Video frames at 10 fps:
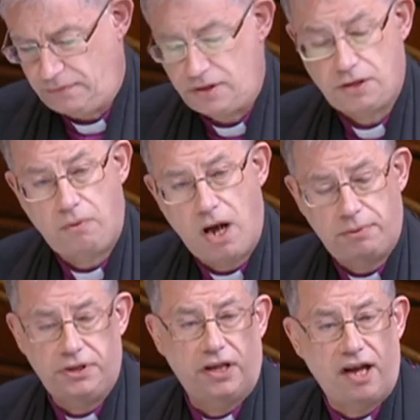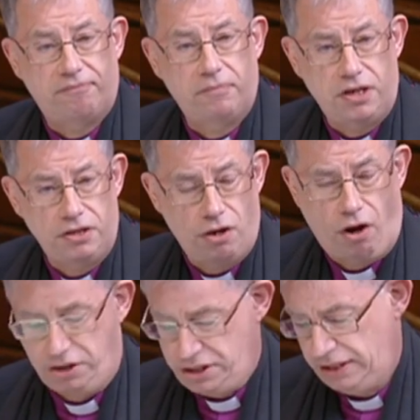So why would the government
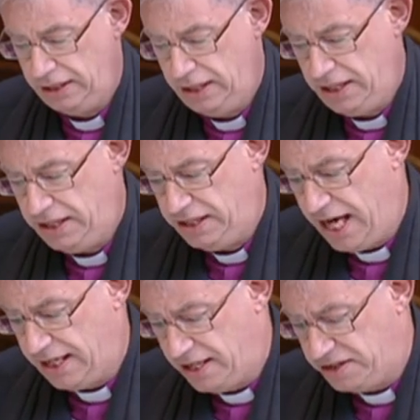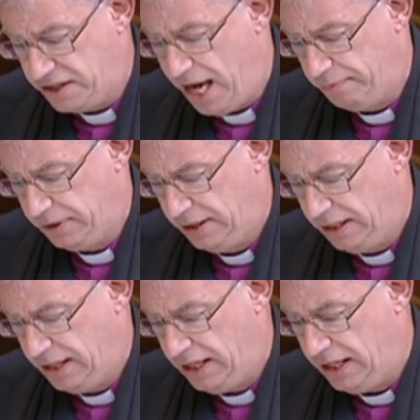not take this step,
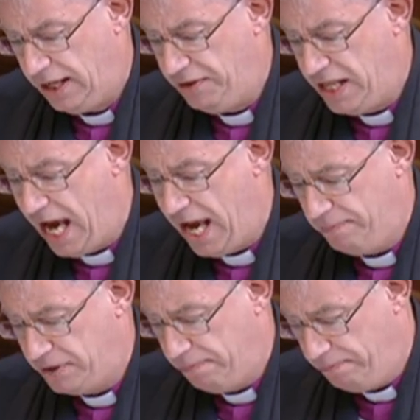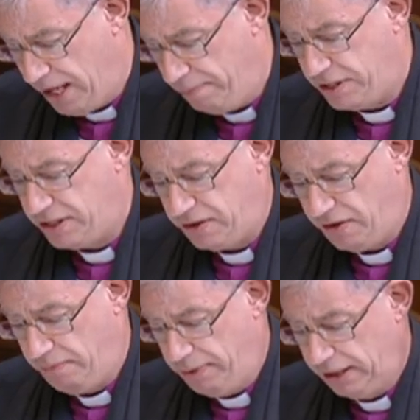given the aims and purposes
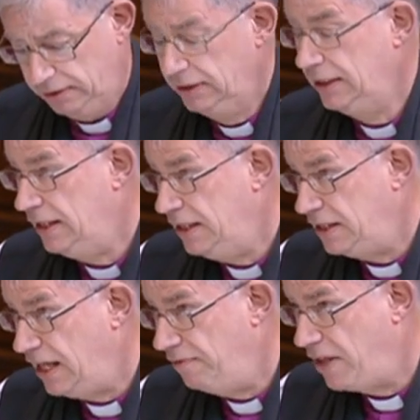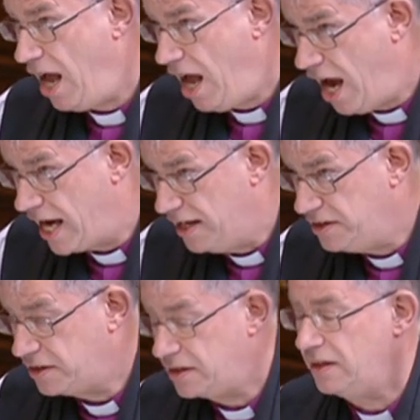of the bill to give the
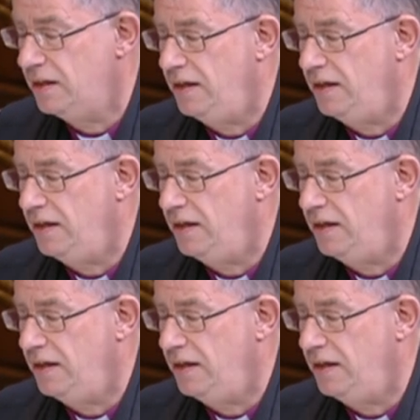highest